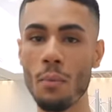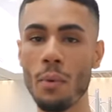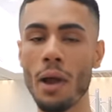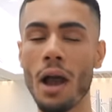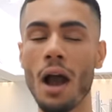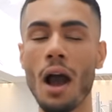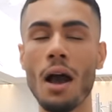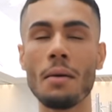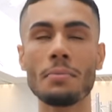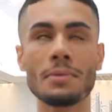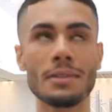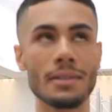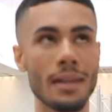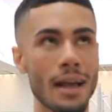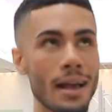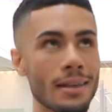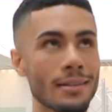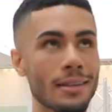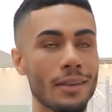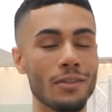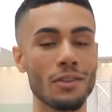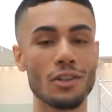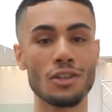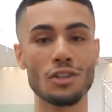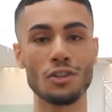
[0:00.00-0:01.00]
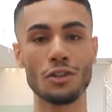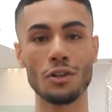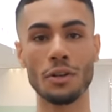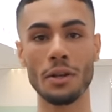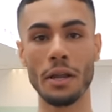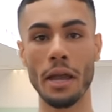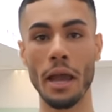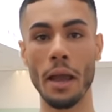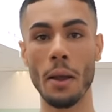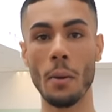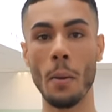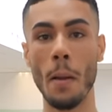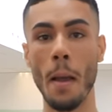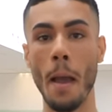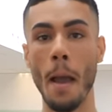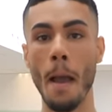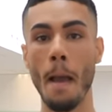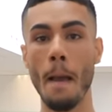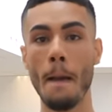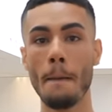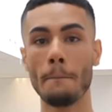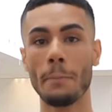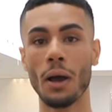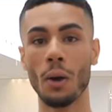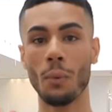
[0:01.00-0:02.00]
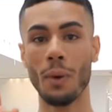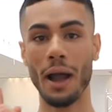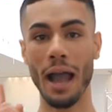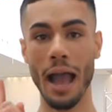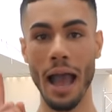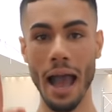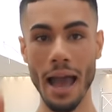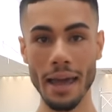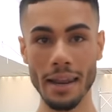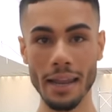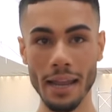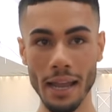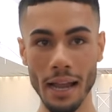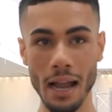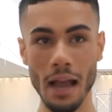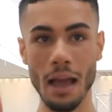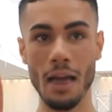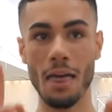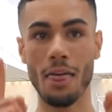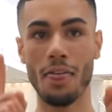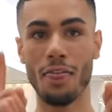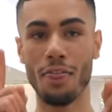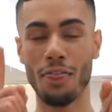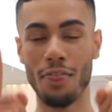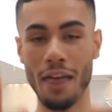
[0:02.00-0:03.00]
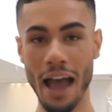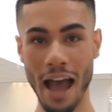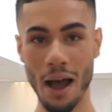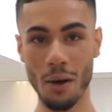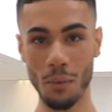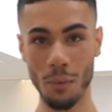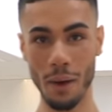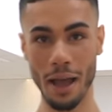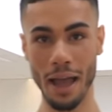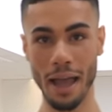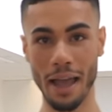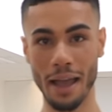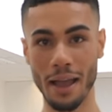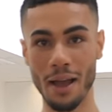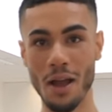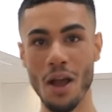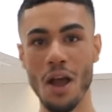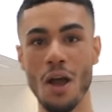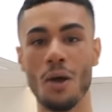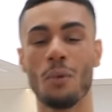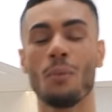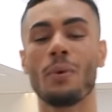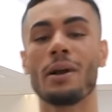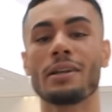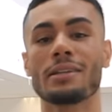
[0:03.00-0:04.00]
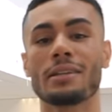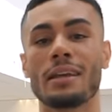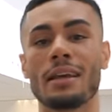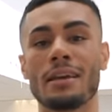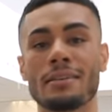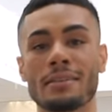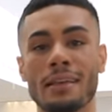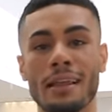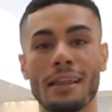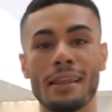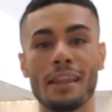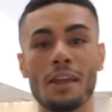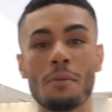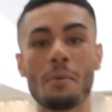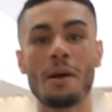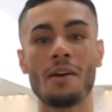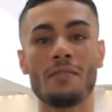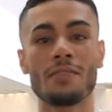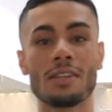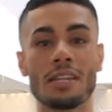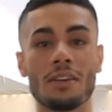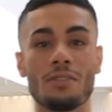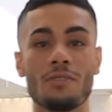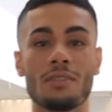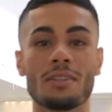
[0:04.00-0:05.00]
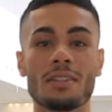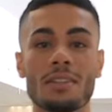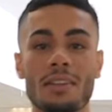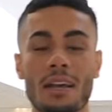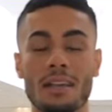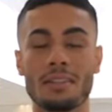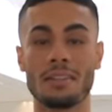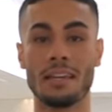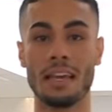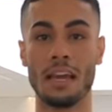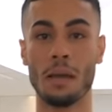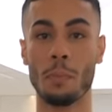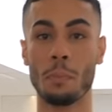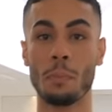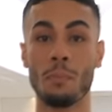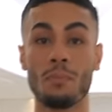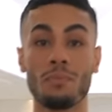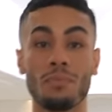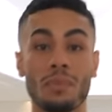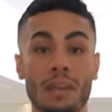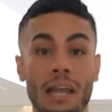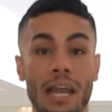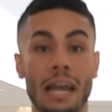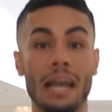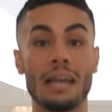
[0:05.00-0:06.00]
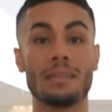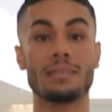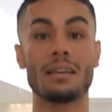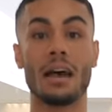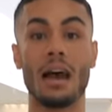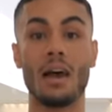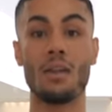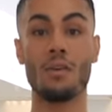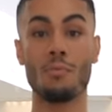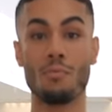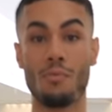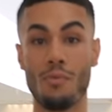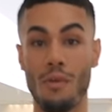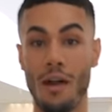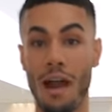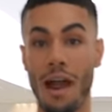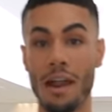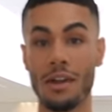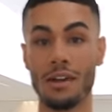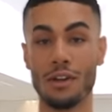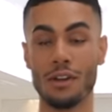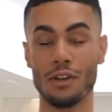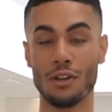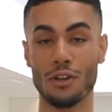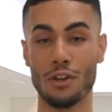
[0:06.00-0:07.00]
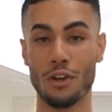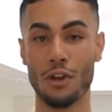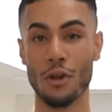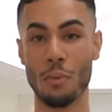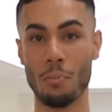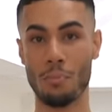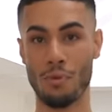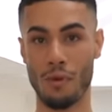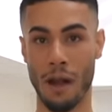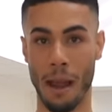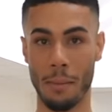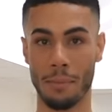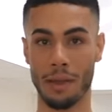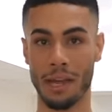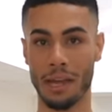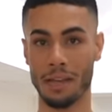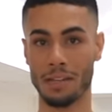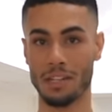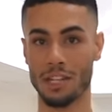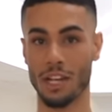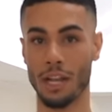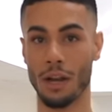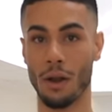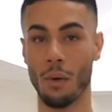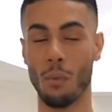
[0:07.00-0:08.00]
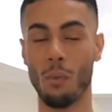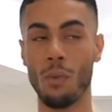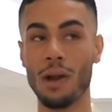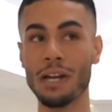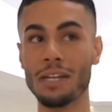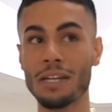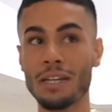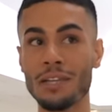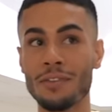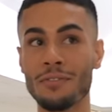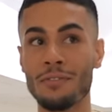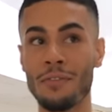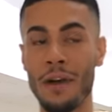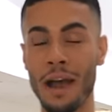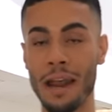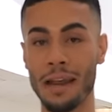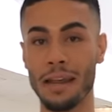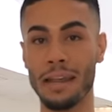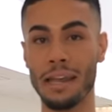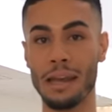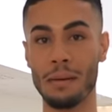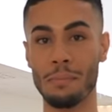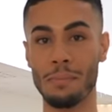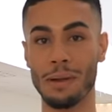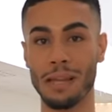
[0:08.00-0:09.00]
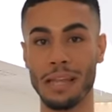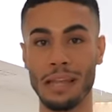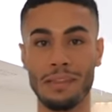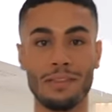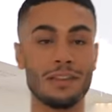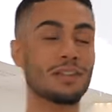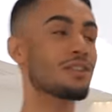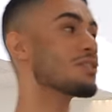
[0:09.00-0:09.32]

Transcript: we are upstairs in the studio, but we're heading that way, which is a little bit of a different setting. It's our brand new prep kitchen, which is finally complete. The